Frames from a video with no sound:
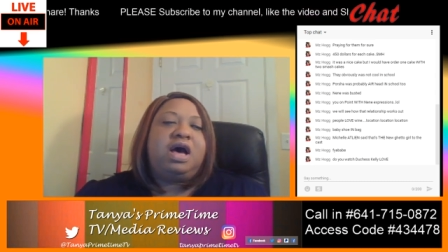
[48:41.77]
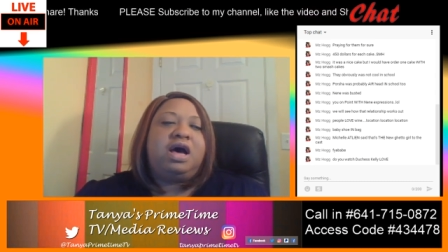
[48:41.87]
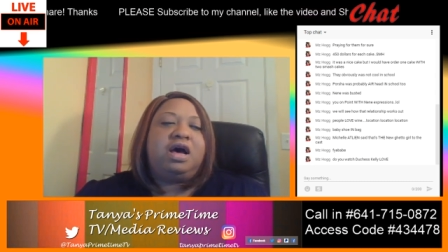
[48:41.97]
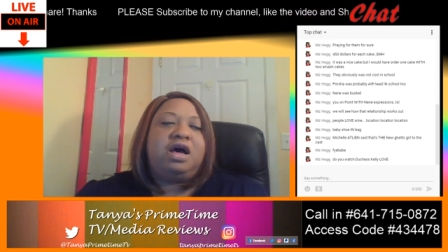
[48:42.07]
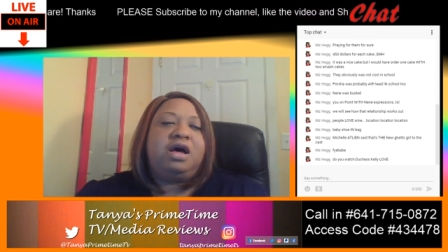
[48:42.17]

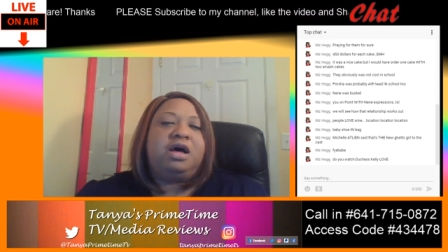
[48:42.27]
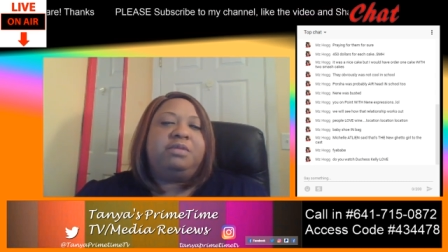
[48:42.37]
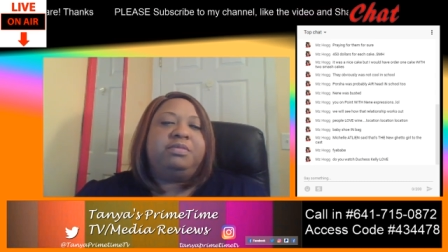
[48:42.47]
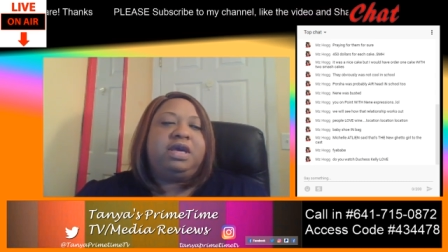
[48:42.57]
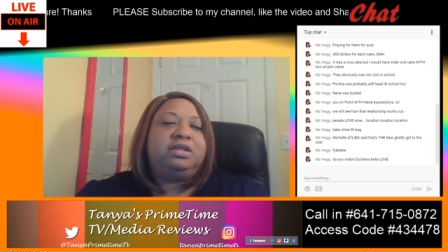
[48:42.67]

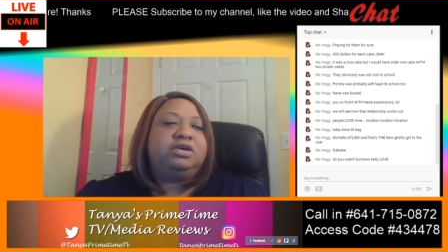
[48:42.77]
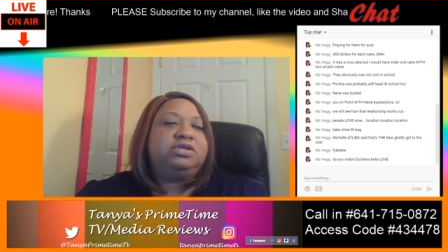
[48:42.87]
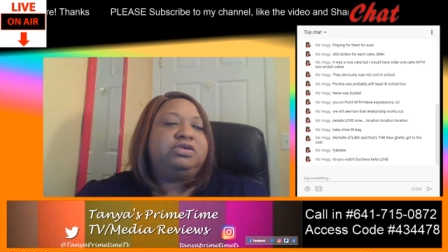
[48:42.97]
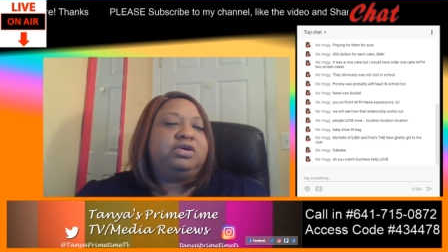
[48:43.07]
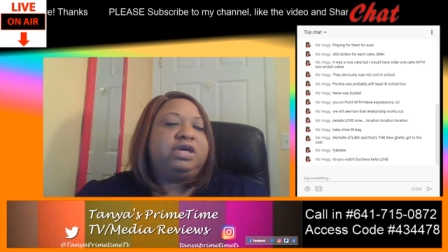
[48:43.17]
Um, and
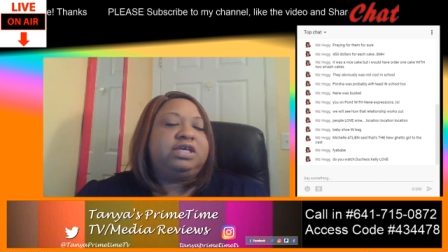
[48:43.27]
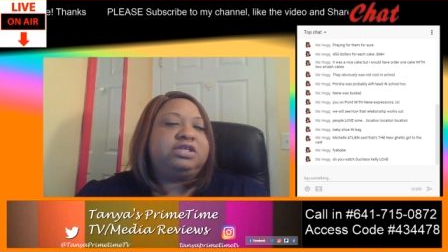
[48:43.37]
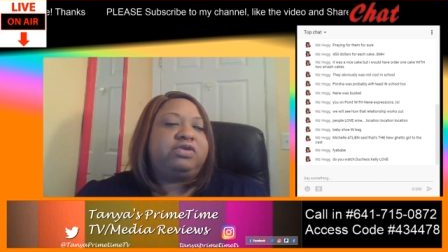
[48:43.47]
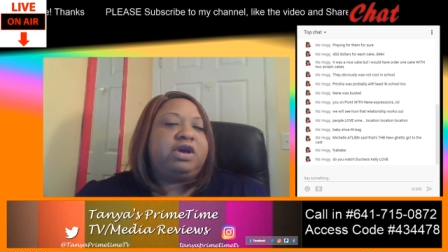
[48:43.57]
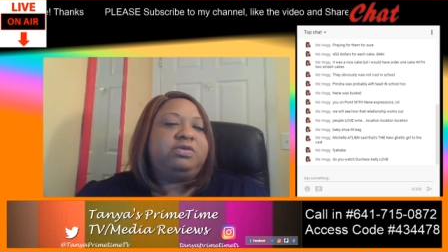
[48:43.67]
those of you on
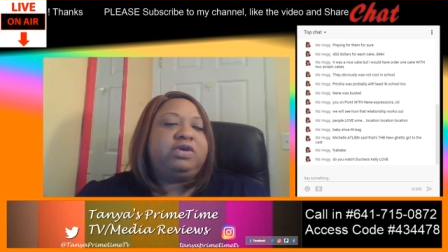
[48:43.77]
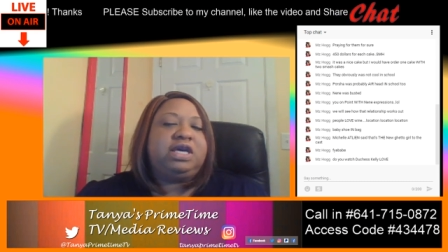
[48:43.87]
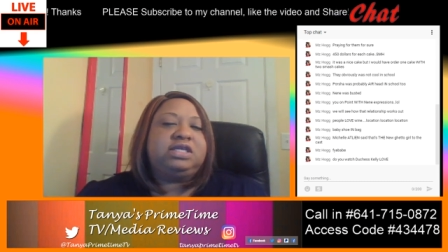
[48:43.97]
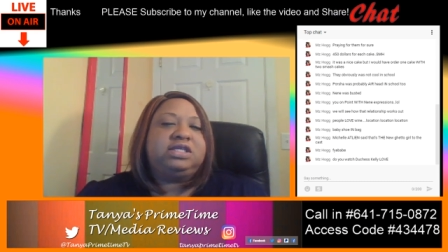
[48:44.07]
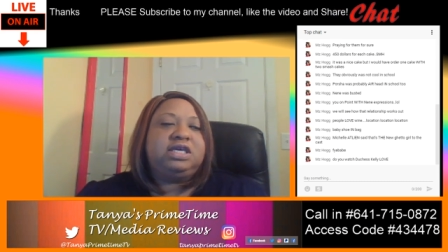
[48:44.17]
Instagram who
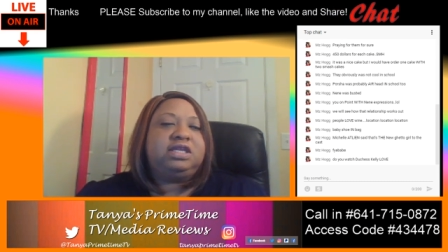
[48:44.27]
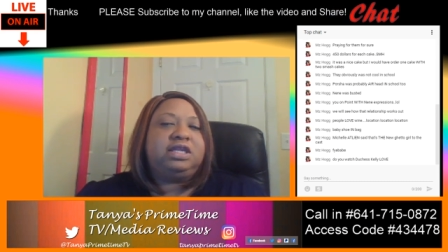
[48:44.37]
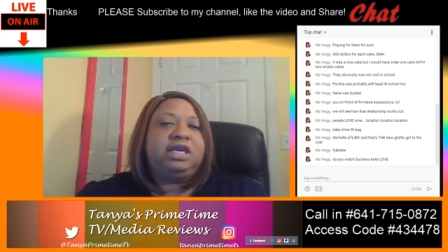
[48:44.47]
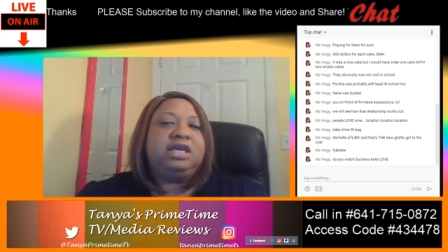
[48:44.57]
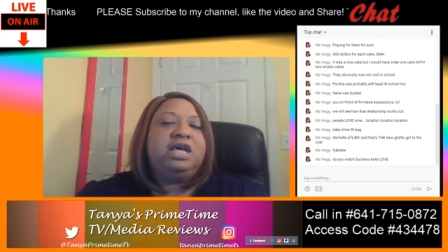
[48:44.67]
can't see the
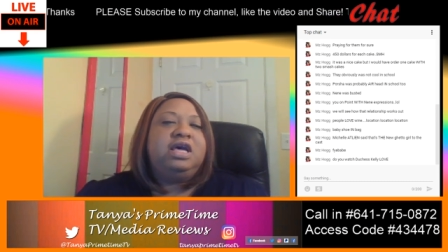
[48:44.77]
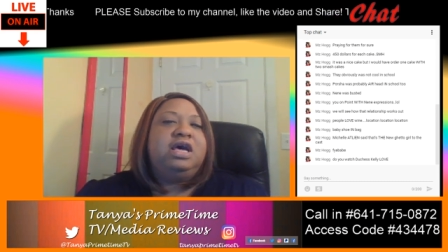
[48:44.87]
link,